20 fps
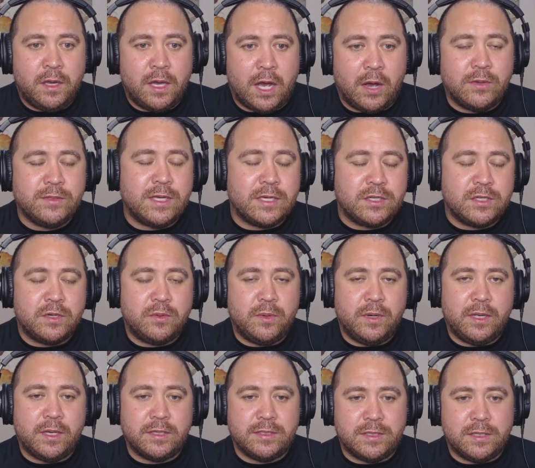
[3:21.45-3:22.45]
i was actually
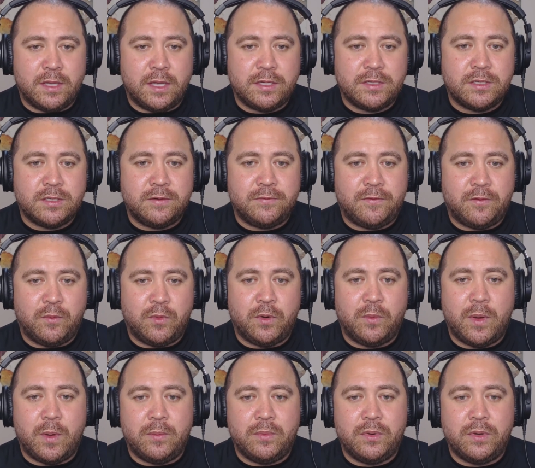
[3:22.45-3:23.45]
reading a selection from one
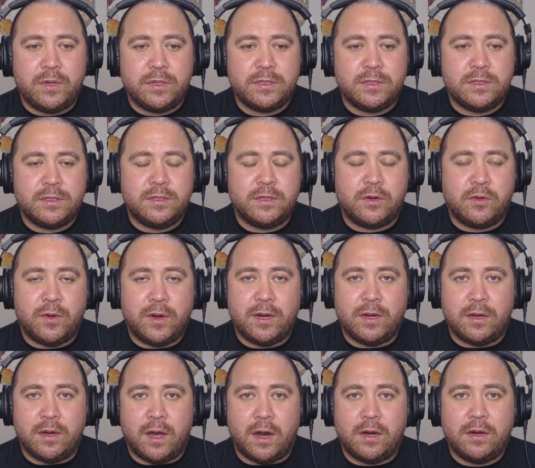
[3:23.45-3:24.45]
of my books to create
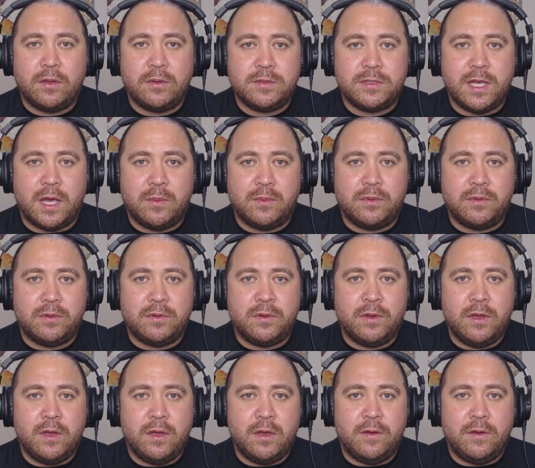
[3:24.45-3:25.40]
an audio sample